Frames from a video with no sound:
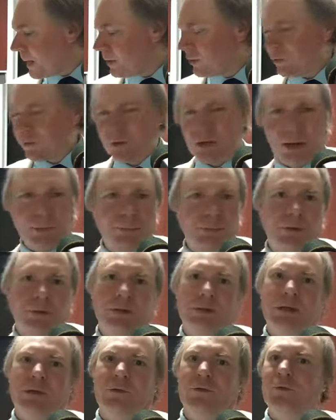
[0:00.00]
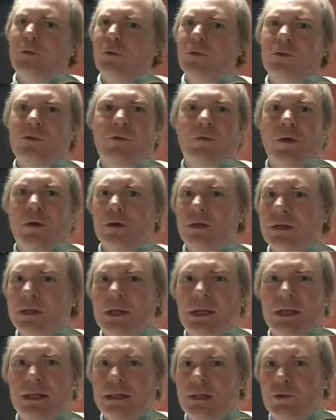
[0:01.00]
just a couple of things. First of all, to
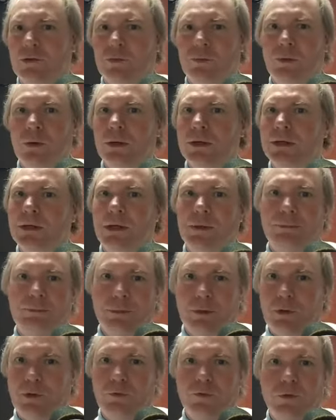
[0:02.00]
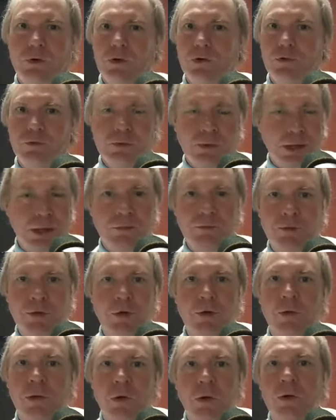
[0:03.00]
get this worked up over 12
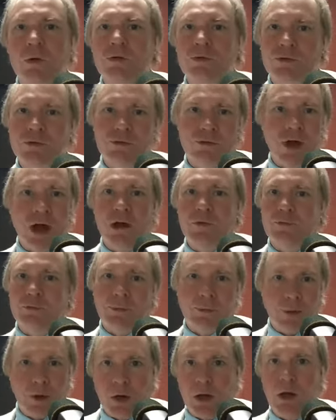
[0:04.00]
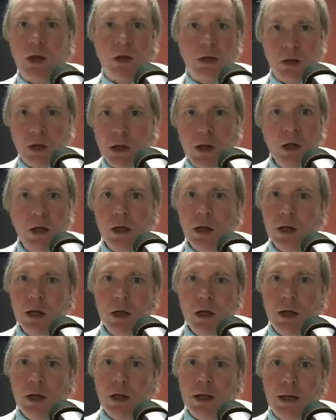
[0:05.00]
year old softball
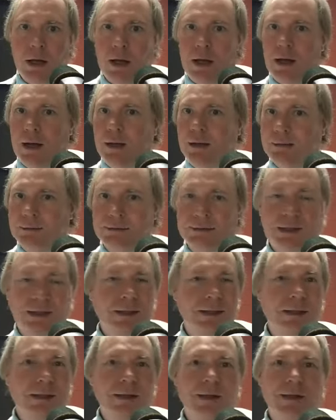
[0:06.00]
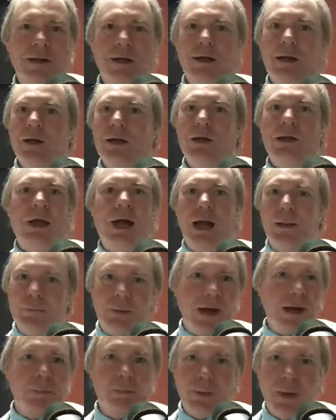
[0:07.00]
uh, you know, I'm
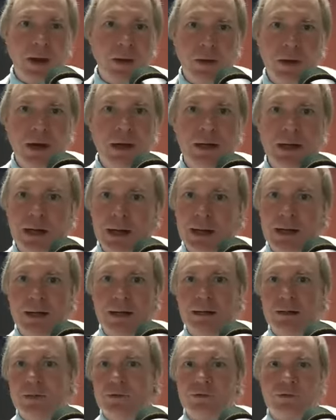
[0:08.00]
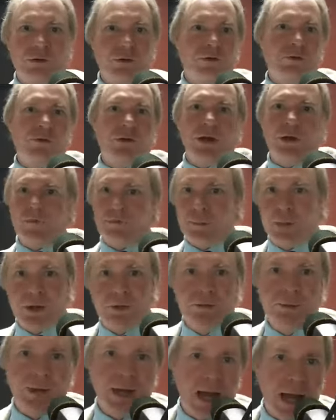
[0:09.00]
not a parent, and this sort of stuff
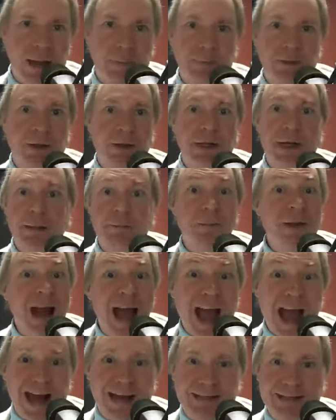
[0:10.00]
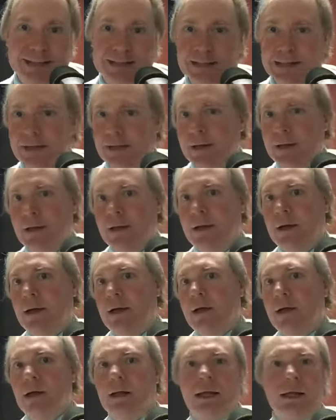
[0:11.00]
makes me happy that I'm not.
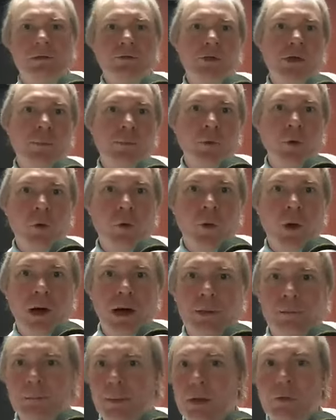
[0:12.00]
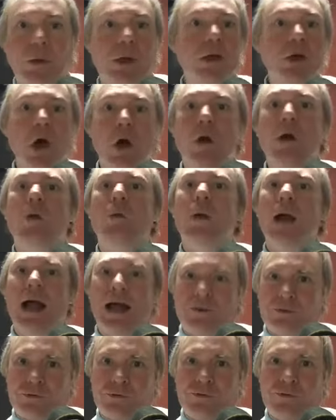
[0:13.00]
That's number one. By the way, no
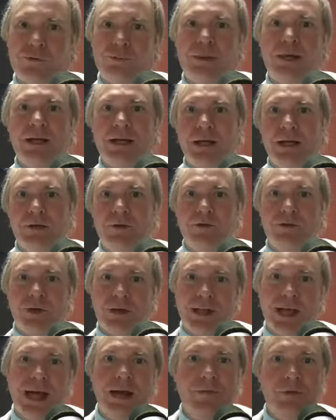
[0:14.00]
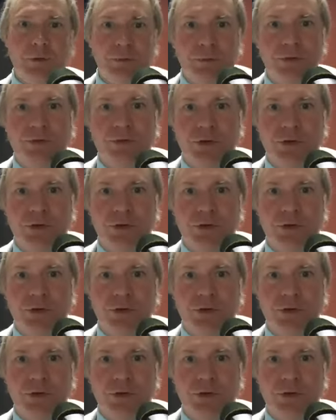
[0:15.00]
arrests because a lot of it was